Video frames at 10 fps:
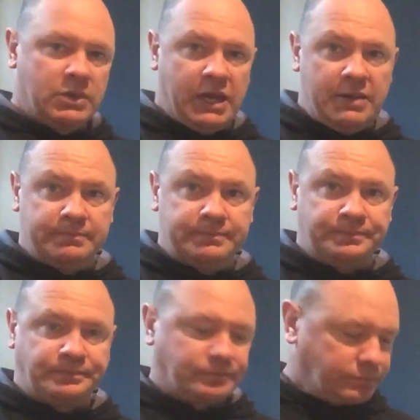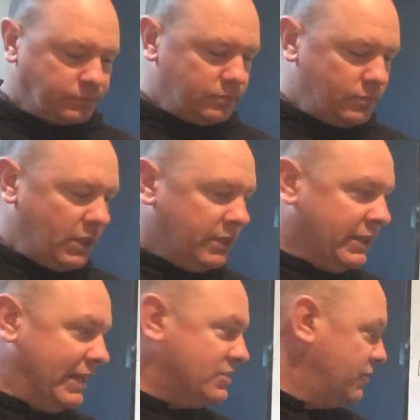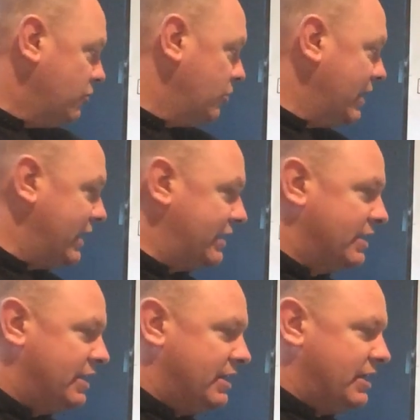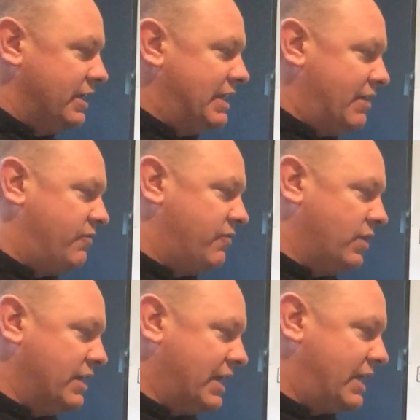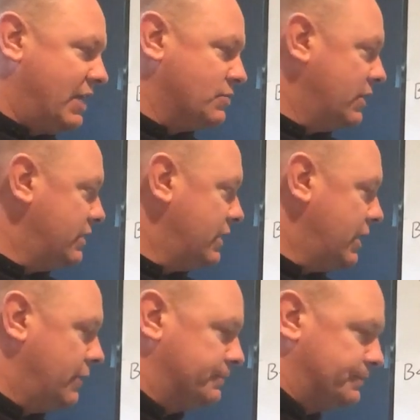Okay, that is the format in that case right there.